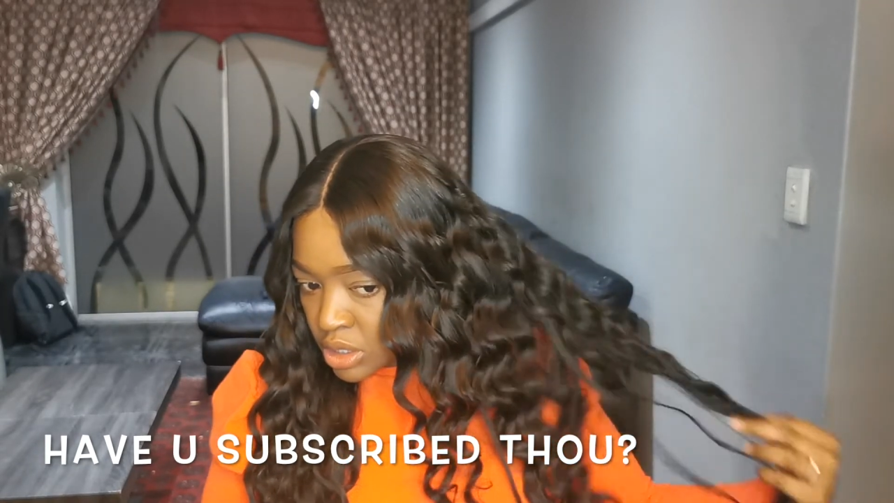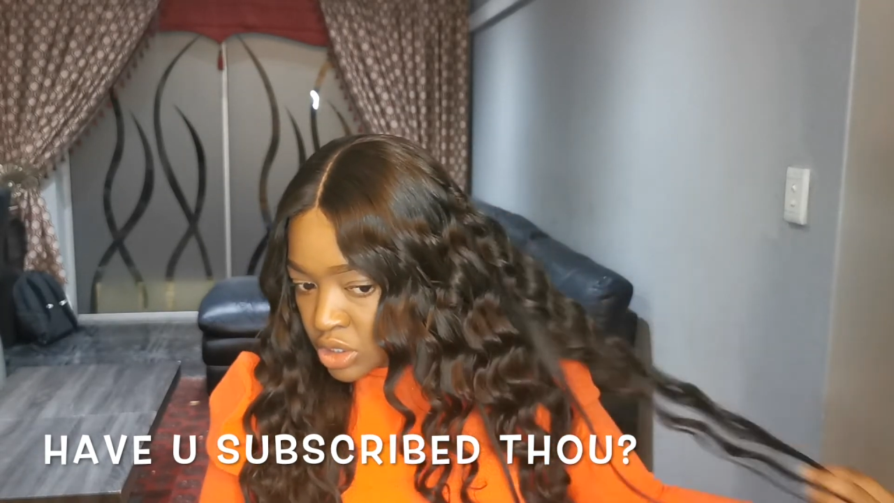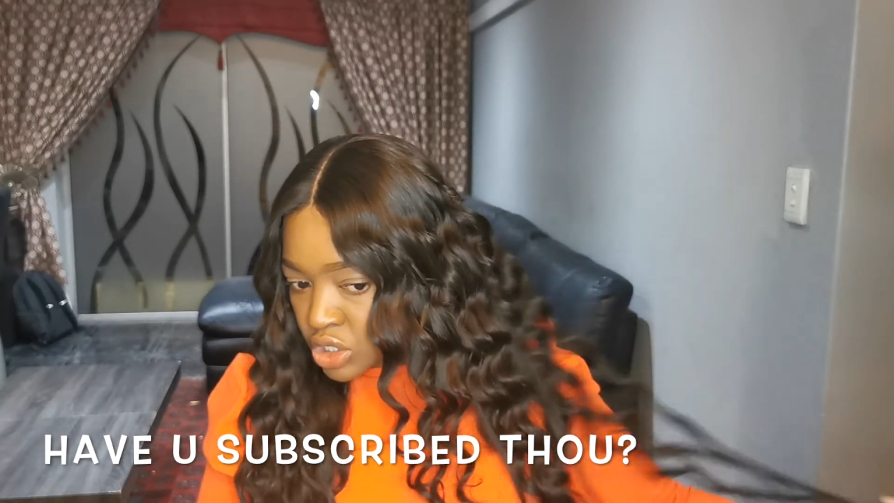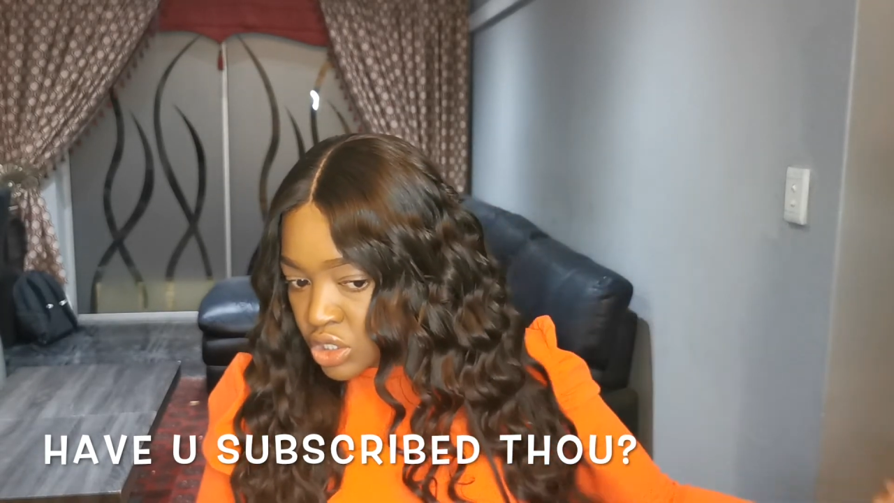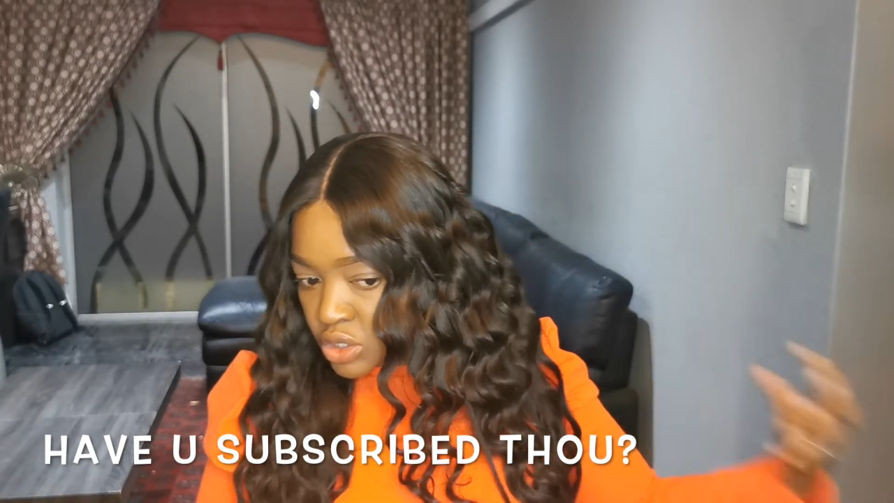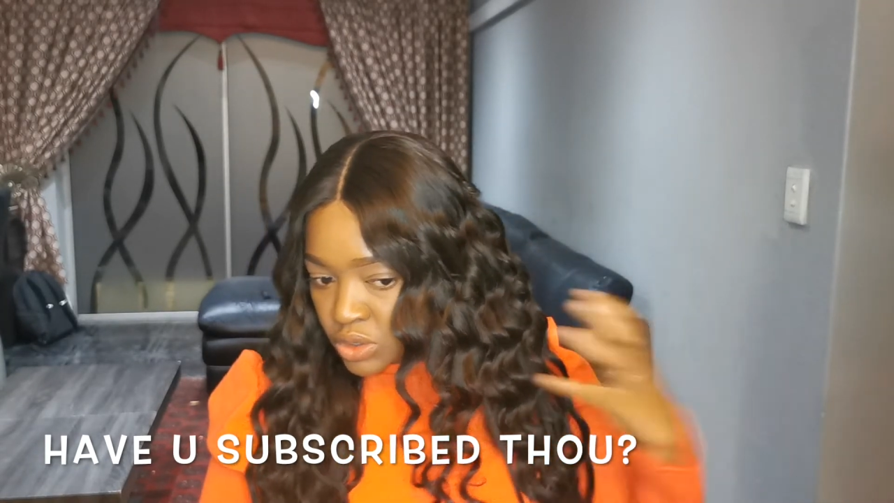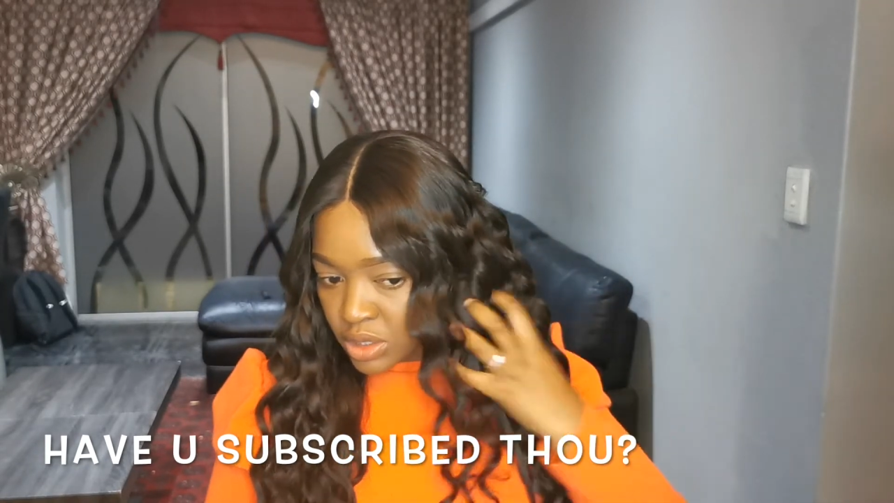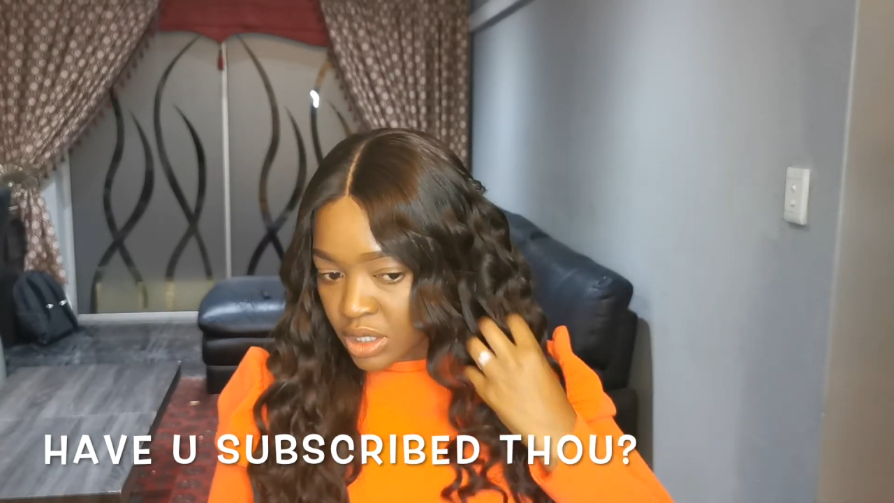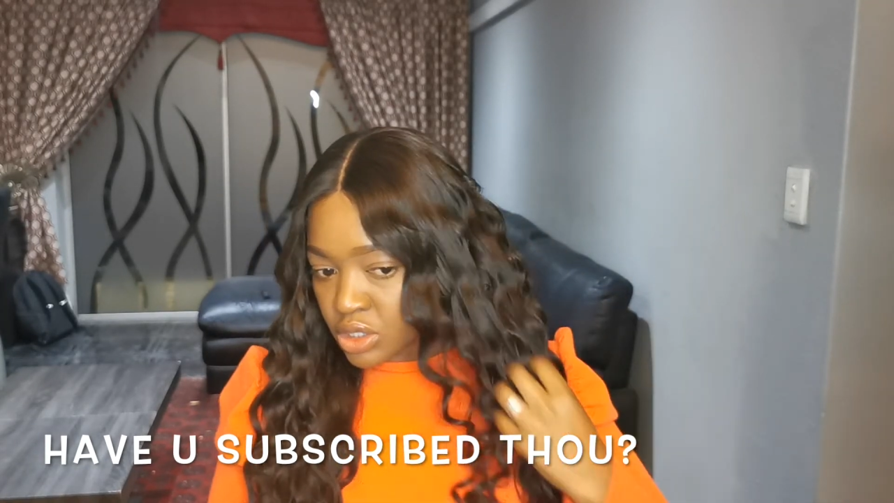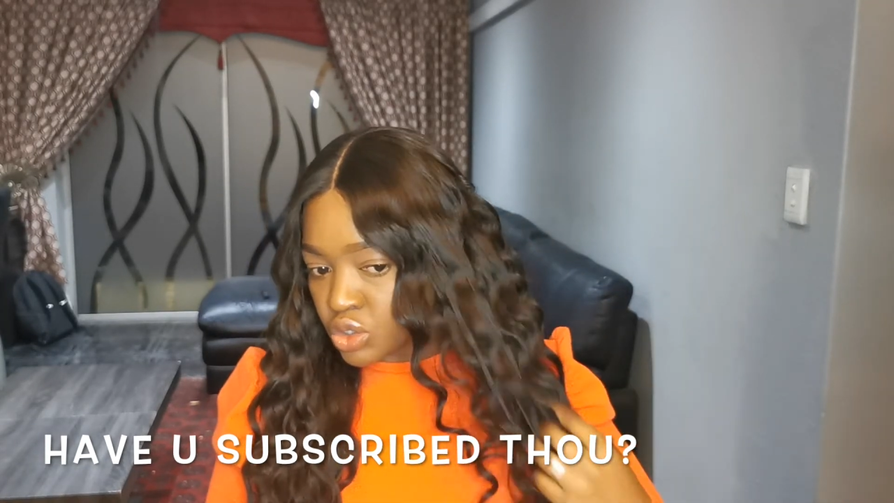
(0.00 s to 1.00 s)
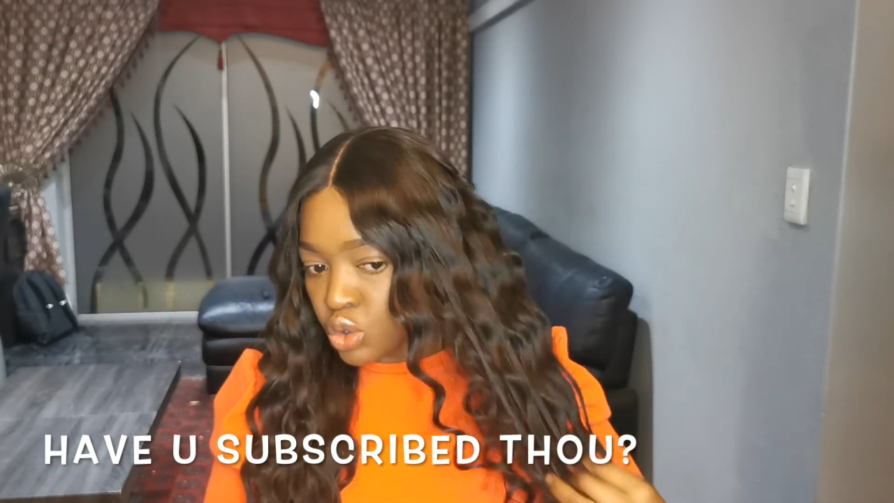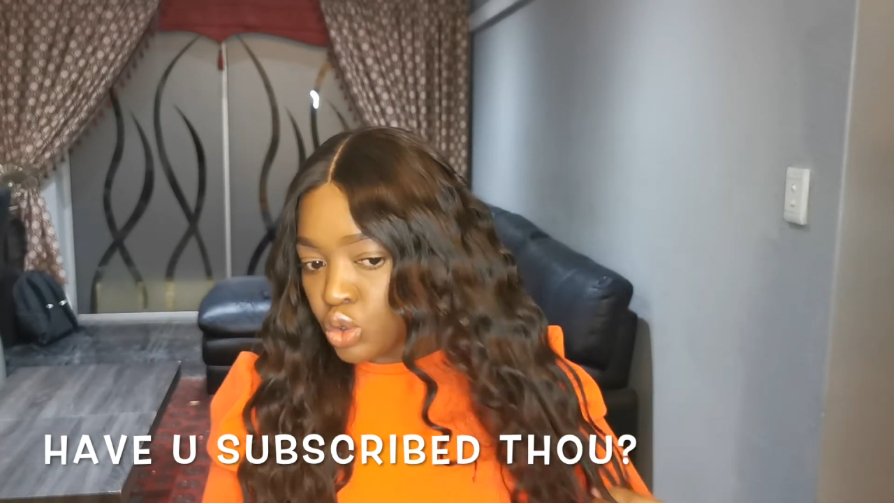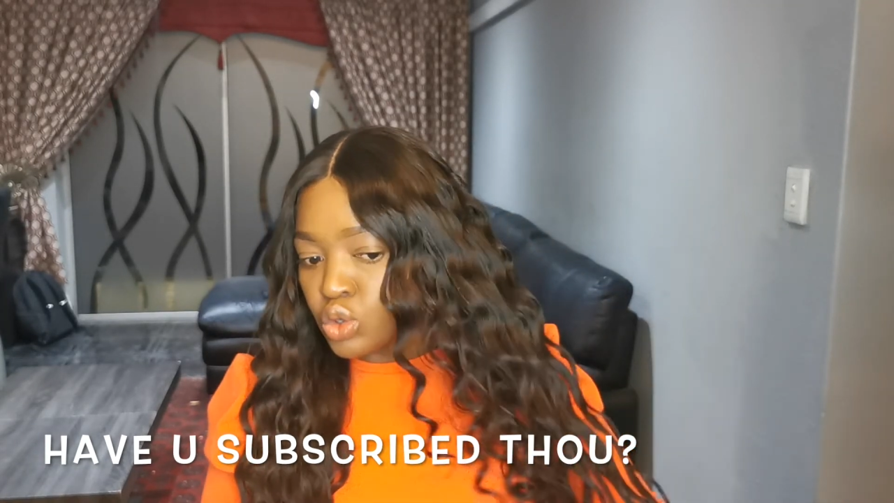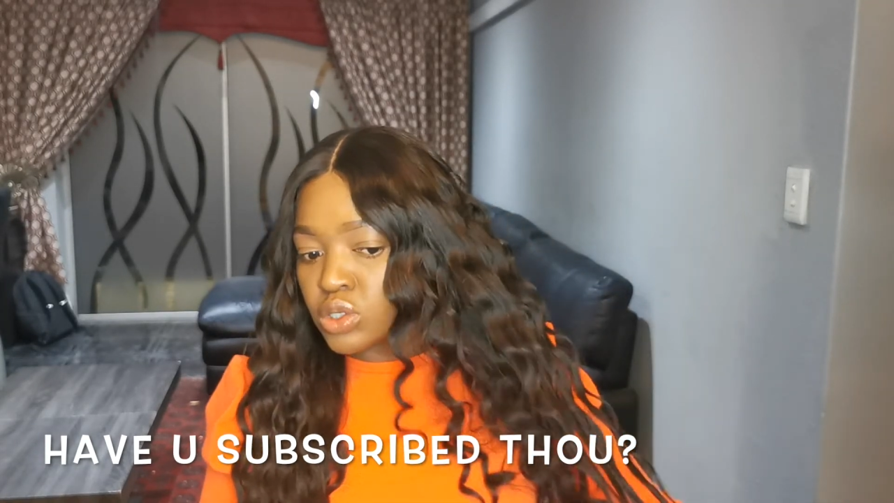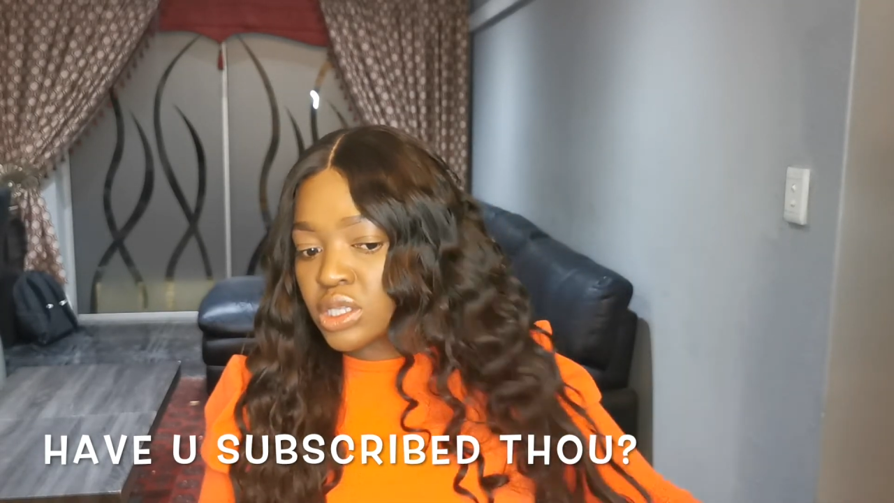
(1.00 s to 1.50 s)
just so that to
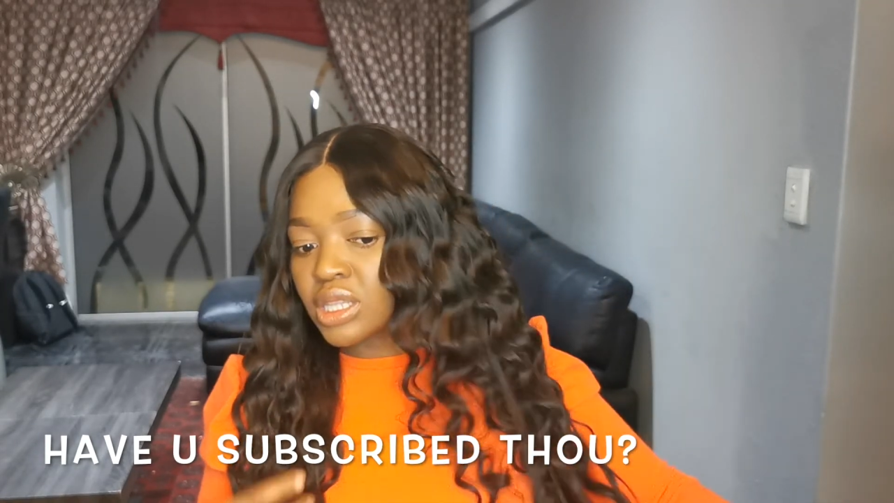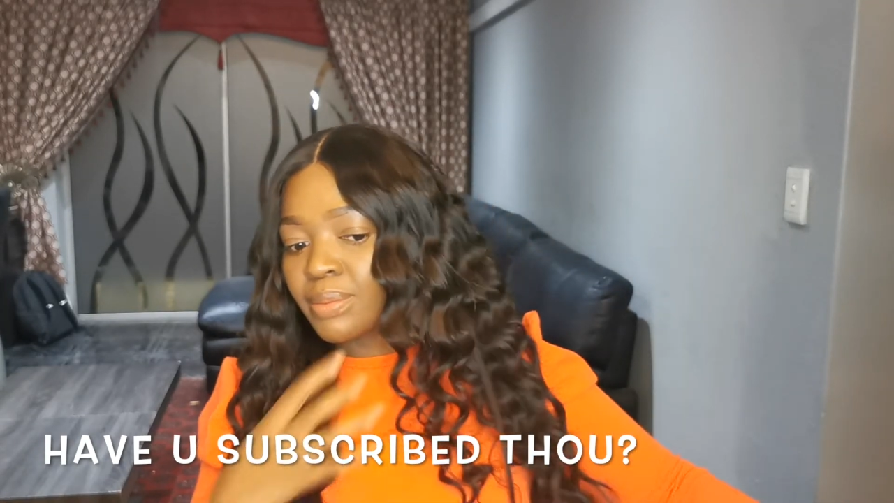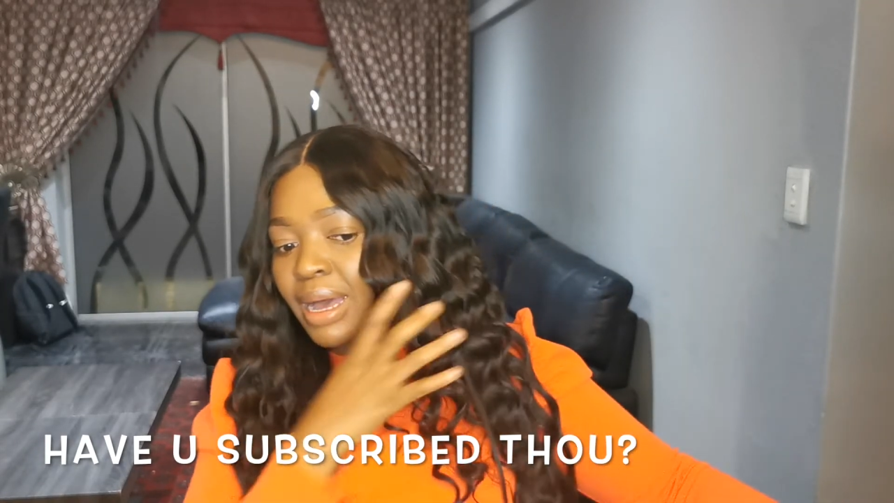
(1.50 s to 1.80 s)
loosen them